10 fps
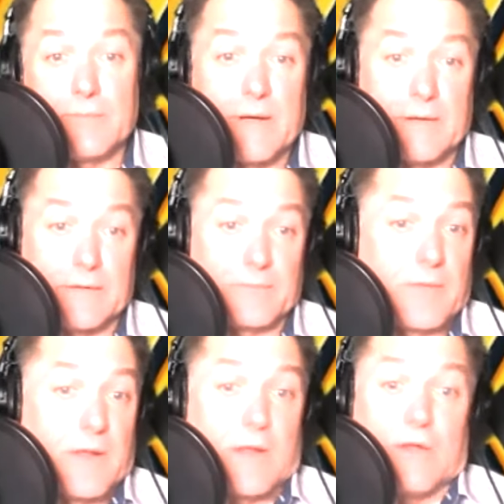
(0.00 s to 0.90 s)
Brannigan.
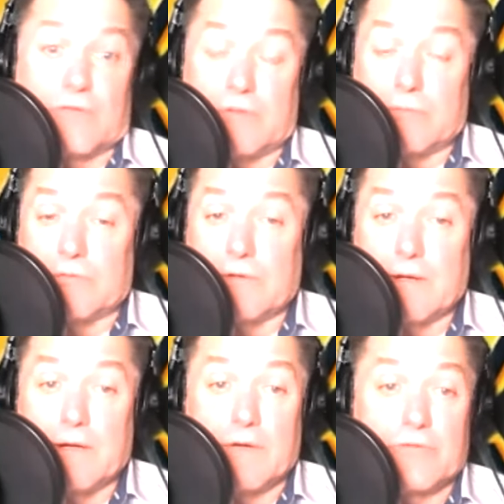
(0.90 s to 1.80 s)
She was
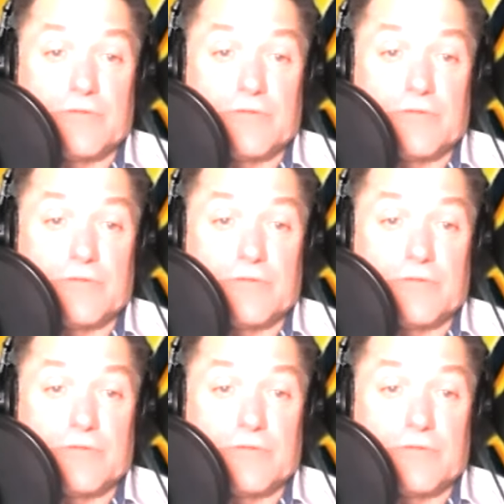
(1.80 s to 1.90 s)
here.